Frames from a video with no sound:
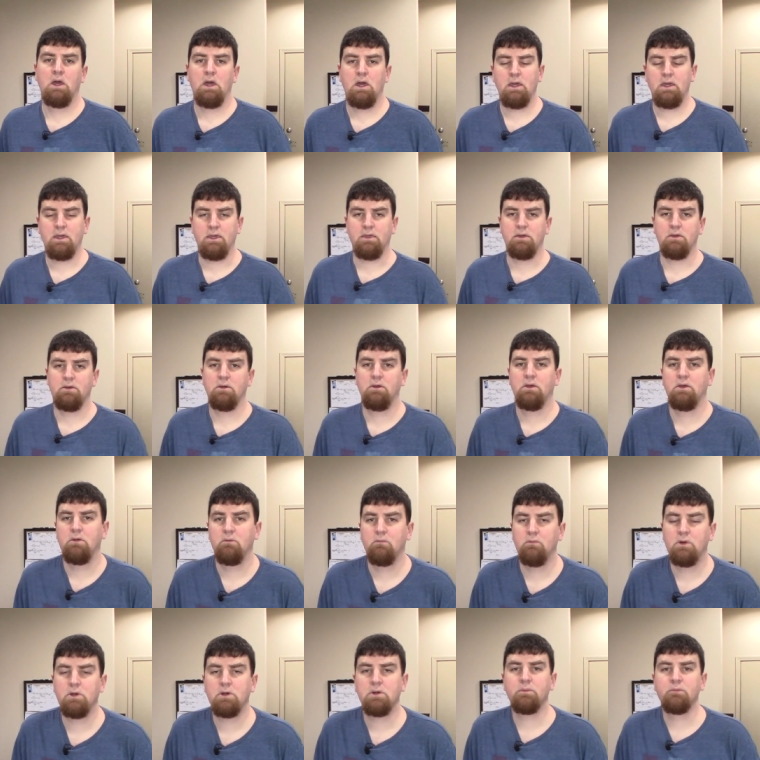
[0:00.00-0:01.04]
Hi,
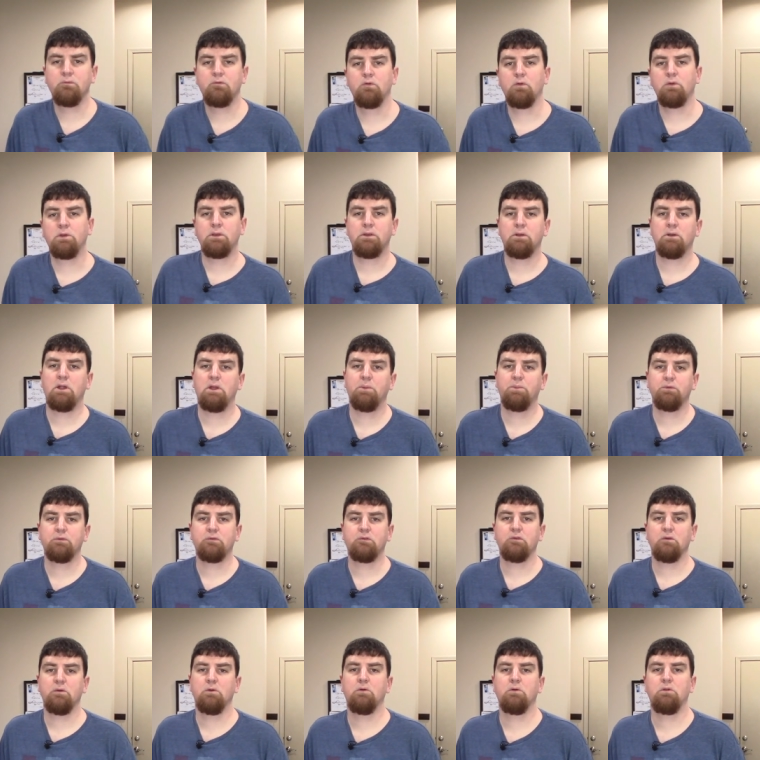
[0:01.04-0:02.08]
welcome to another
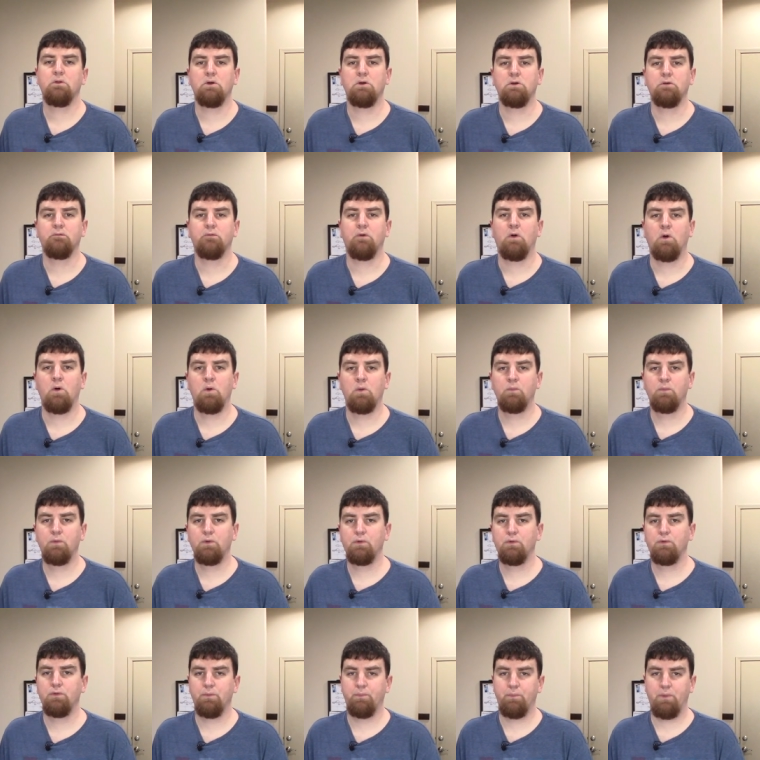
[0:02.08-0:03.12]
episode of
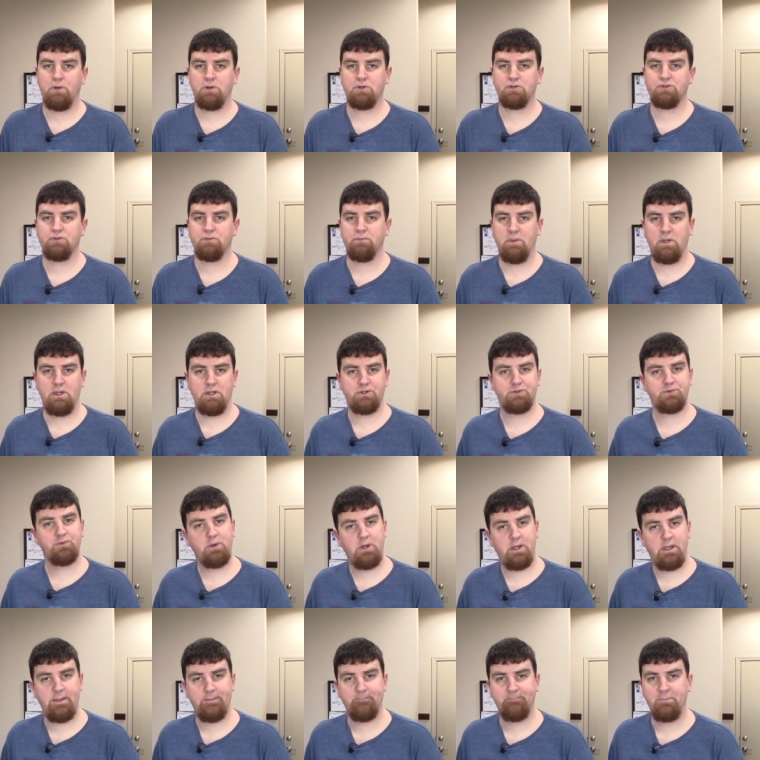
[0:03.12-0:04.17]
Homebrew the Partial Mash
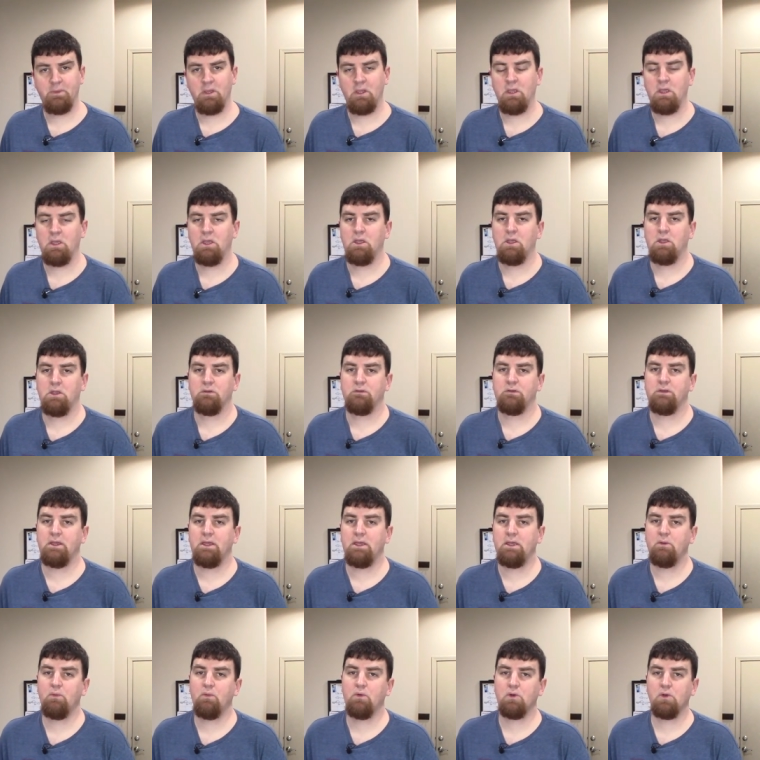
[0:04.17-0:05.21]
Way.
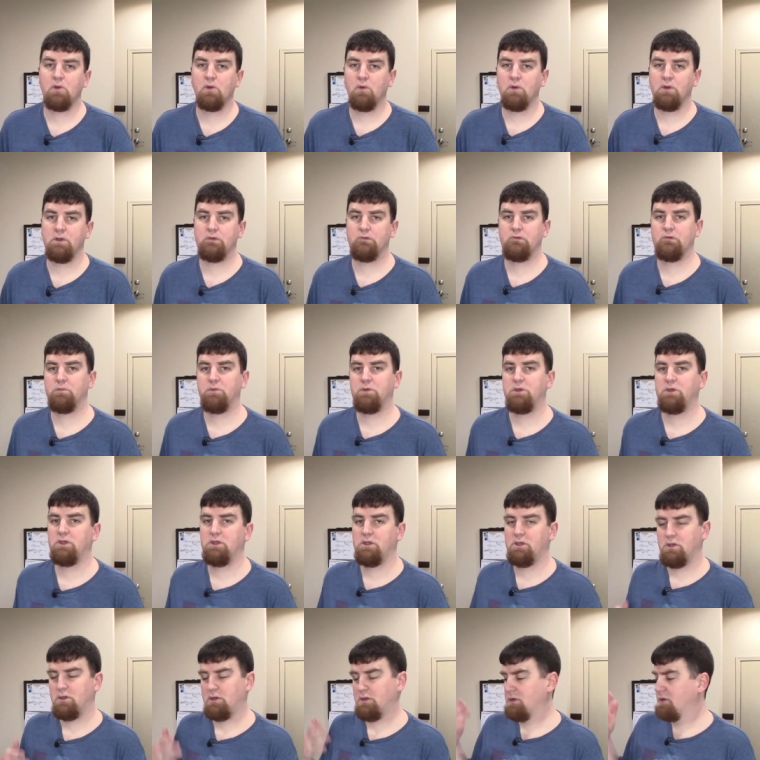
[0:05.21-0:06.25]
Today we're going to
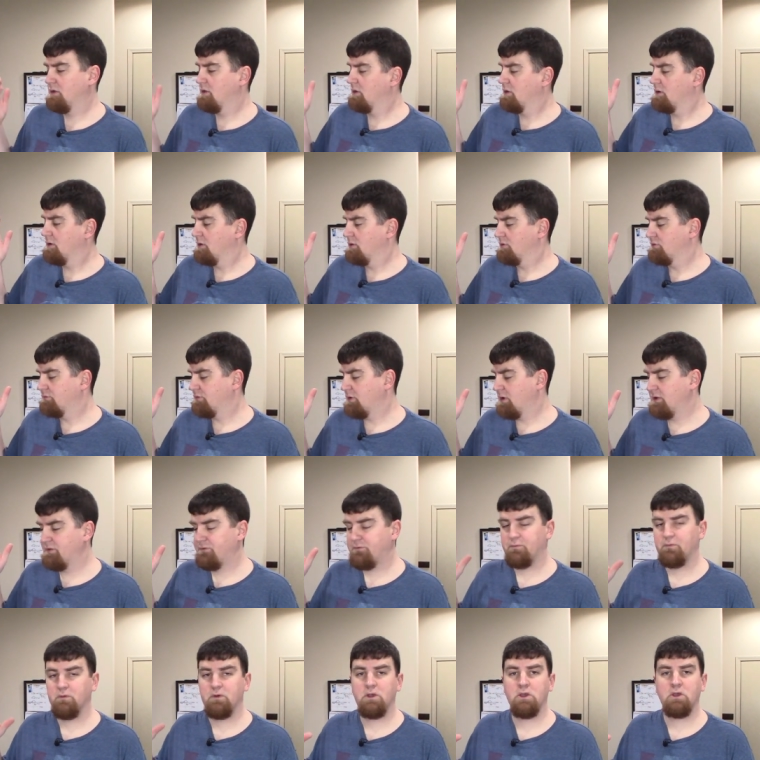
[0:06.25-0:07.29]
be
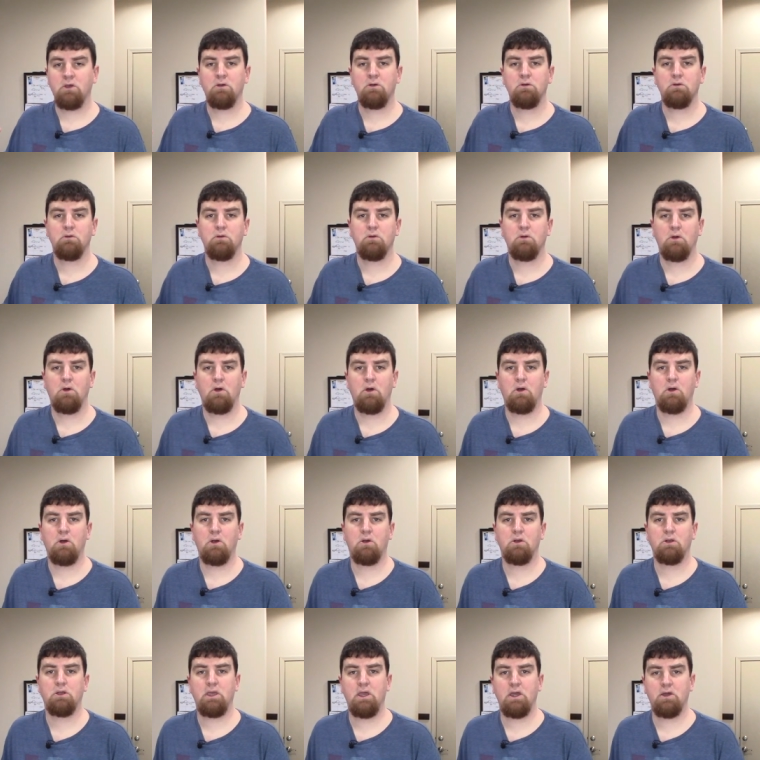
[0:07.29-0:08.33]
transferring
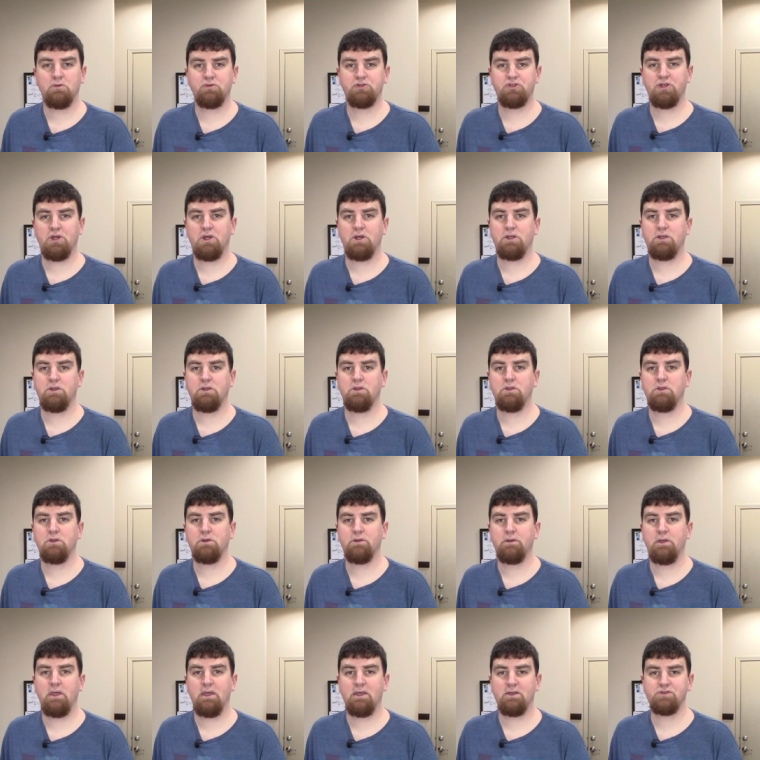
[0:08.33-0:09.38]
our cow
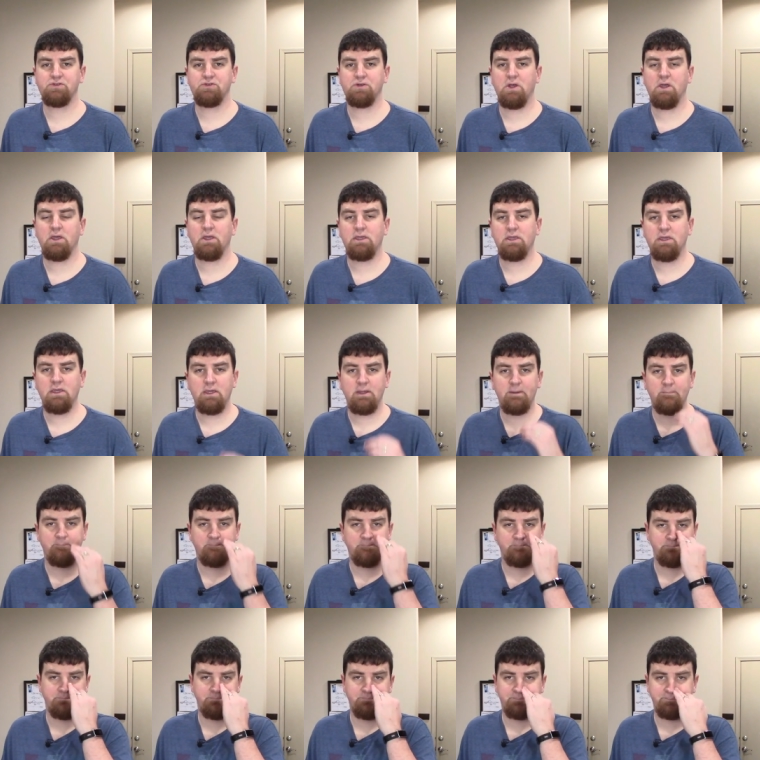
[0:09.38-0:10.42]
chocula extract kit
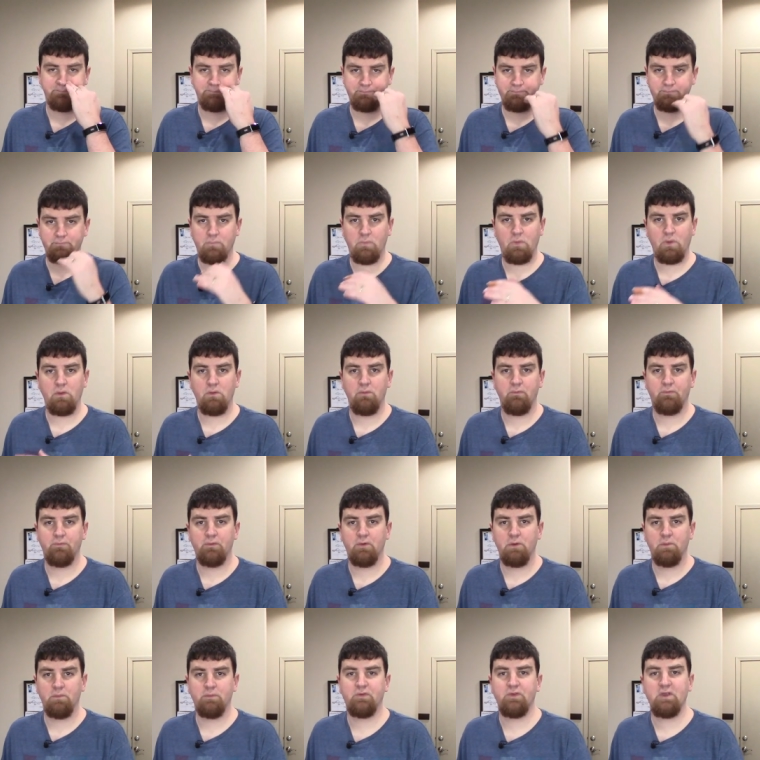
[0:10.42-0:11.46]

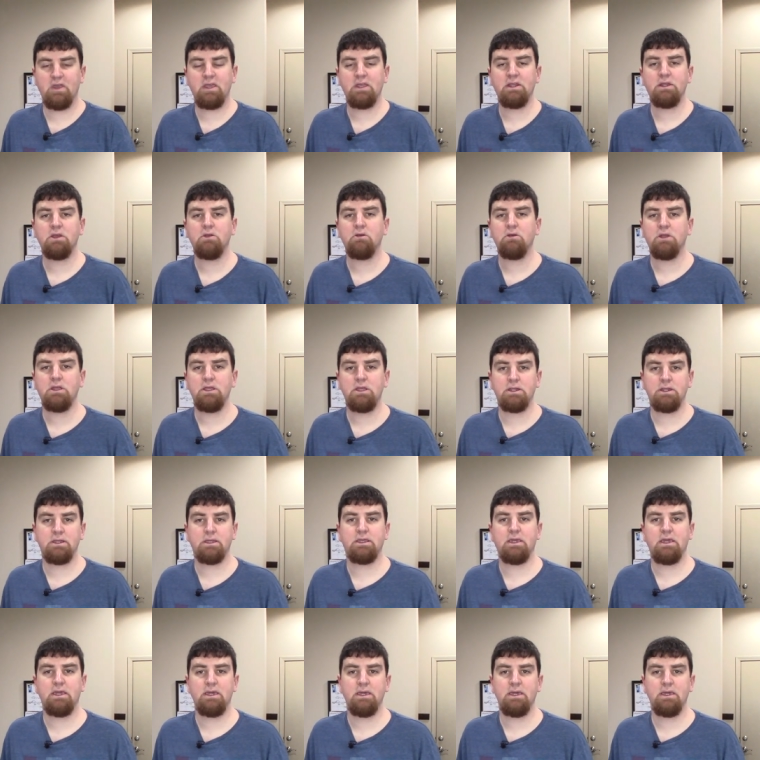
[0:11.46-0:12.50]
from secondary into
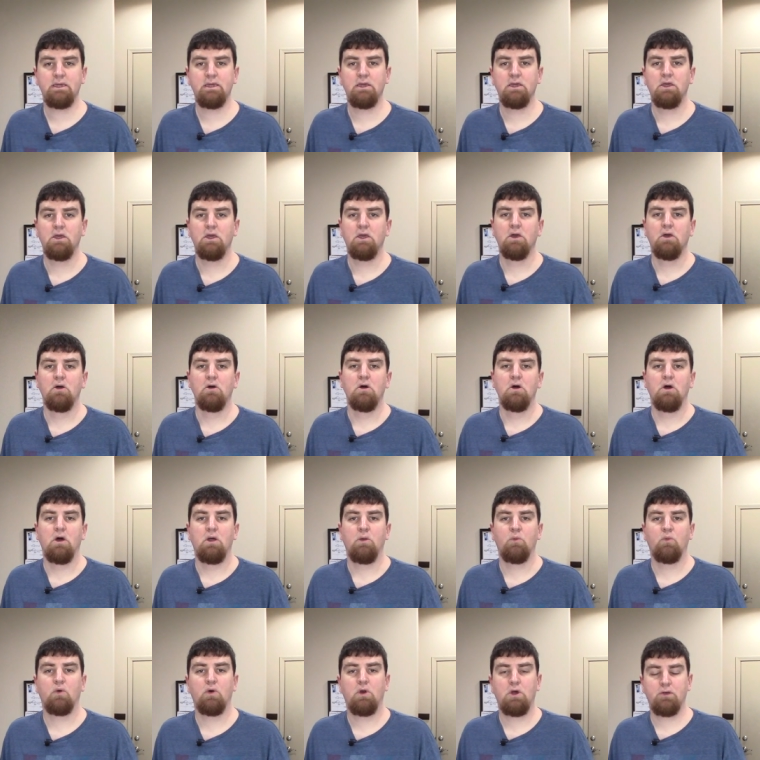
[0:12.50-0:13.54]
keg
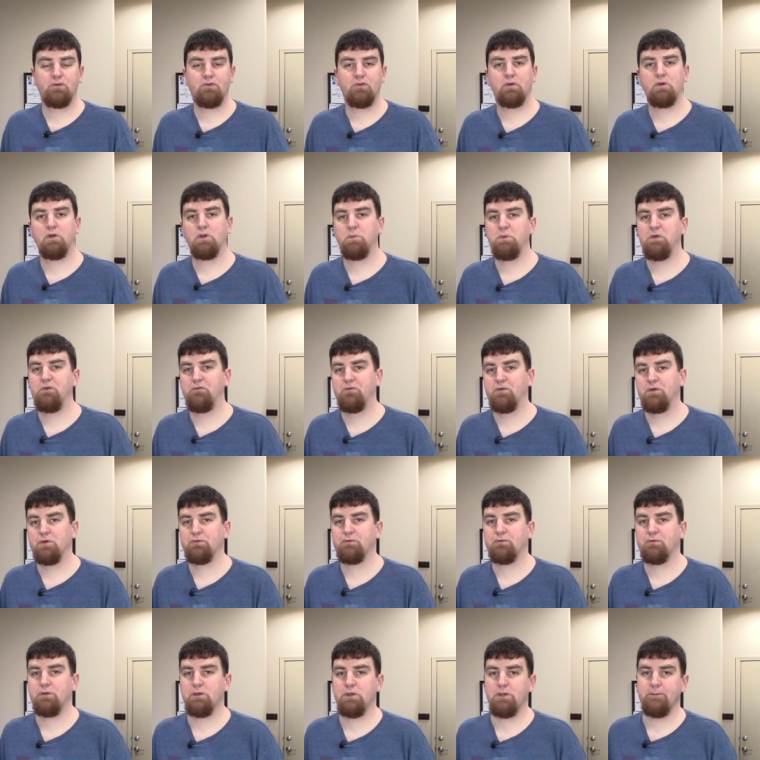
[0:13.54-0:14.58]
and we're also going to be
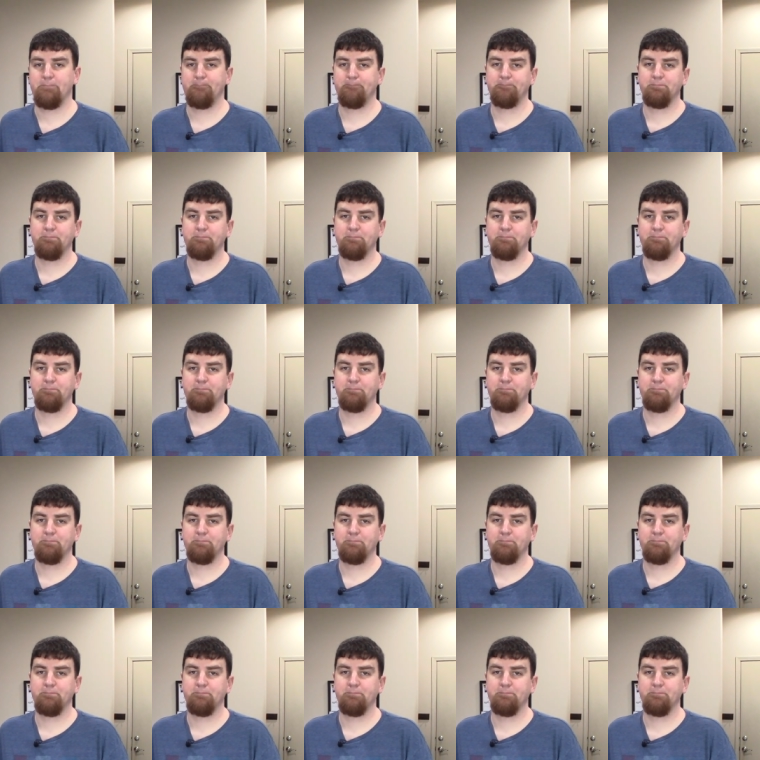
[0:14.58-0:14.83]
filtering it.